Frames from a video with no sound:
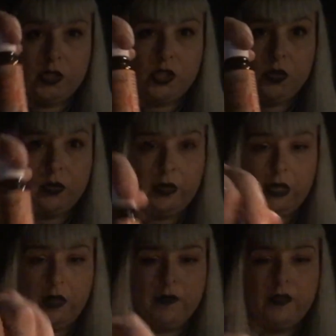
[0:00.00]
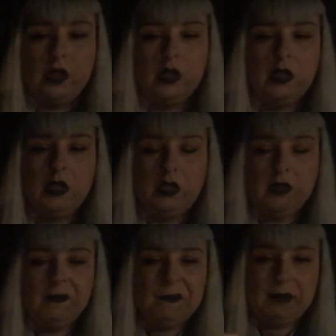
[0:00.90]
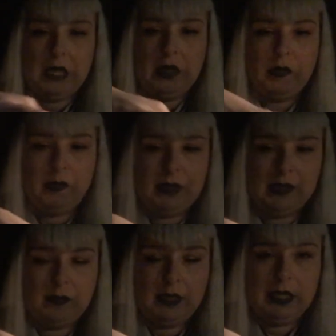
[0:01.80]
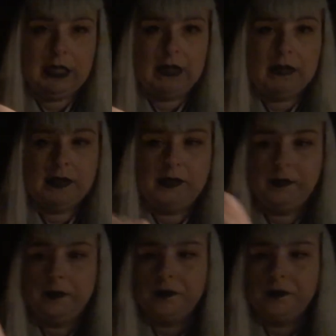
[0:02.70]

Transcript: or 2 of the camphor, and I would mix them like that.